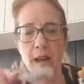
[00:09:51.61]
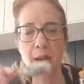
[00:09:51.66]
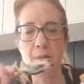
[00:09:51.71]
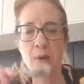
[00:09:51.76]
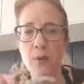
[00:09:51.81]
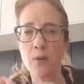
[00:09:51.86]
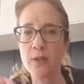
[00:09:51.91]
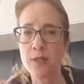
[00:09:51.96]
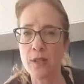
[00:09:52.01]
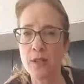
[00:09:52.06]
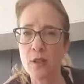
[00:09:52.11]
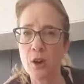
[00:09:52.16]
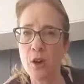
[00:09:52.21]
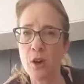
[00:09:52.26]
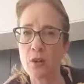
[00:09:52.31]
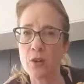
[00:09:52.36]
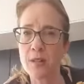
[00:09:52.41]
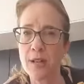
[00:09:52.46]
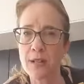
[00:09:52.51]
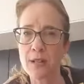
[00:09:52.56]
And we're always going to
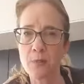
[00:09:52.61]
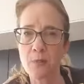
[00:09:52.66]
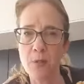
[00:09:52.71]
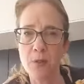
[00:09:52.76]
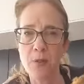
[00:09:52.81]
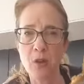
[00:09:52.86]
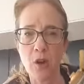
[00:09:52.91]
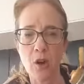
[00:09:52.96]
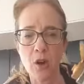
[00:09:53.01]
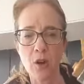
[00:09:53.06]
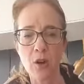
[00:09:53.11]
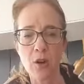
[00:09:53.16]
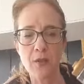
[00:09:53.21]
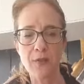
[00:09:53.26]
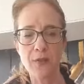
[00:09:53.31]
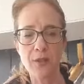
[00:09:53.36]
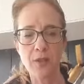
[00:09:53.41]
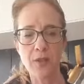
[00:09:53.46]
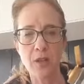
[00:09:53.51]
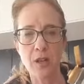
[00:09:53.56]
hold our spoon
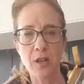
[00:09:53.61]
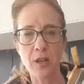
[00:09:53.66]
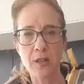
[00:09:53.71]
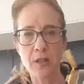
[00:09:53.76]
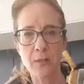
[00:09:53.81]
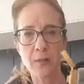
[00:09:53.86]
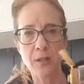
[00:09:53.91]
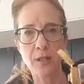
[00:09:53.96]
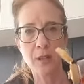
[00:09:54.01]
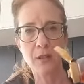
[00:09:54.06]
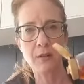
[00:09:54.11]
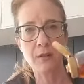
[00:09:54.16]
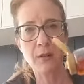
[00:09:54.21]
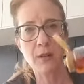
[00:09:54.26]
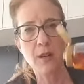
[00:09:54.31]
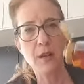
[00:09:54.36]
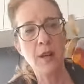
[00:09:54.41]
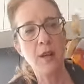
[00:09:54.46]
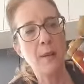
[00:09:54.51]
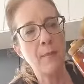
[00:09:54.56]
over the jug so we don't
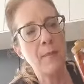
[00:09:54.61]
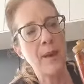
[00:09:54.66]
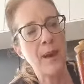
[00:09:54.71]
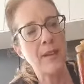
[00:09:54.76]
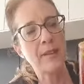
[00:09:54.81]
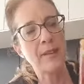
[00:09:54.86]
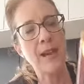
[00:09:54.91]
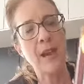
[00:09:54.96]
mess.